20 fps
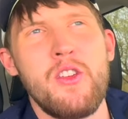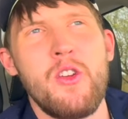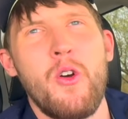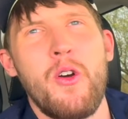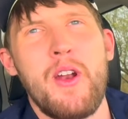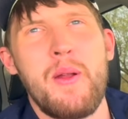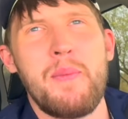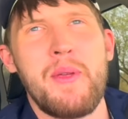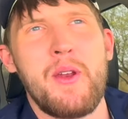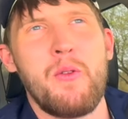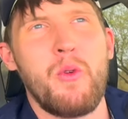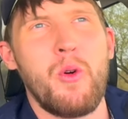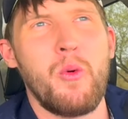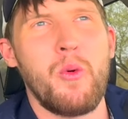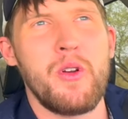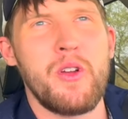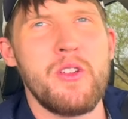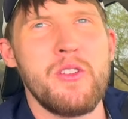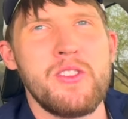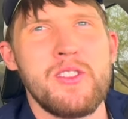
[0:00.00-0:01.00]
know what I mean, where we're
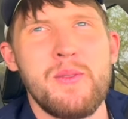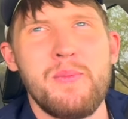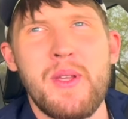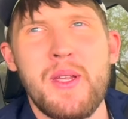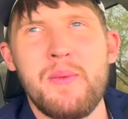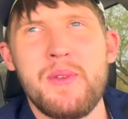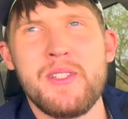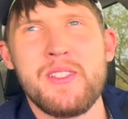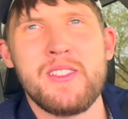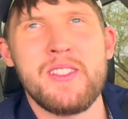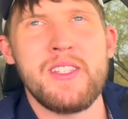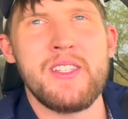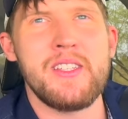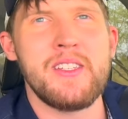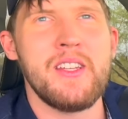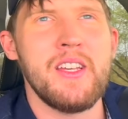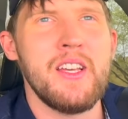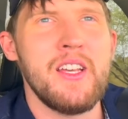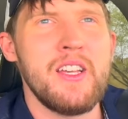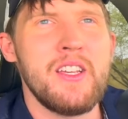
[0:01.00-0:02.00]
used to maybe seeing